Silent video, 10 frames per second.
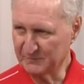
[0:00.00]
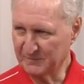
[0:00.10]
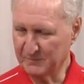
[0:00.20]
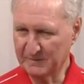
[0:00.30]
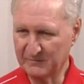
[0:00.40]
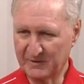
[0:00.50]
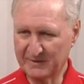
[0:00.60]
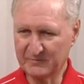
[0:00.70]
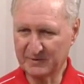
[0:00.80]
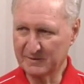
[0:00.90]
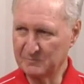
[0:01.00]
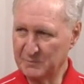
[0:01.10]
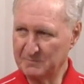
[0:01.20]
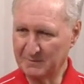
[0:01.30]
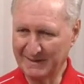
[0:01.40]
We've been trying to get
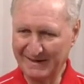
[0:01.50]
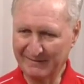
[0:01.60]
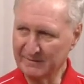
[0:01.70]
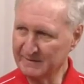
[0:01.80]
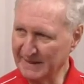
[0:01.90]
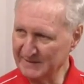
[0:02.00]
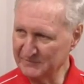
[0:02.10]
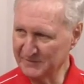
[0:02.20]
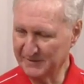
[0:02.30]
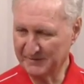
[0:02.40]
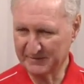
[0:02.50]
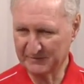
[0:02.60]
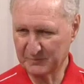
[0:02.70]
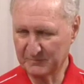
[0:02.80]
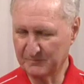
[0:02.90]
people out of the danger
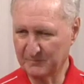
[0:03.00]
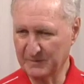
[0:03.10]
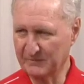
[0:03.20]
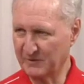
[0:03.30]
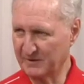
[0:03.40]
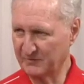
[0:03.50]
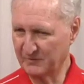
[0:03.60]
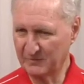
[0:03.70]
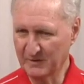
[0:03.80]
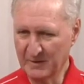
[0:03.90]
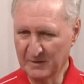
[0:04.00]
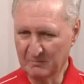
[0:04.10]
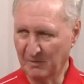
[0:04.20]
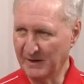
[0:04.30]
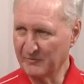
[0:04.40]
areas. We've been trying to
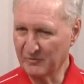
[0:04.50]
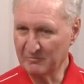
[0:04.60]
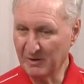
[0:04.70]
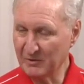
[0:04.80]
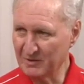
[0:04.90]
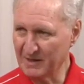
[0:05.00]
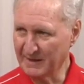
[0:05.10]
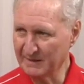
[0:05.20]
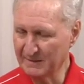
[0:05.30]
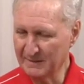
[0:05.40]
mine remotely.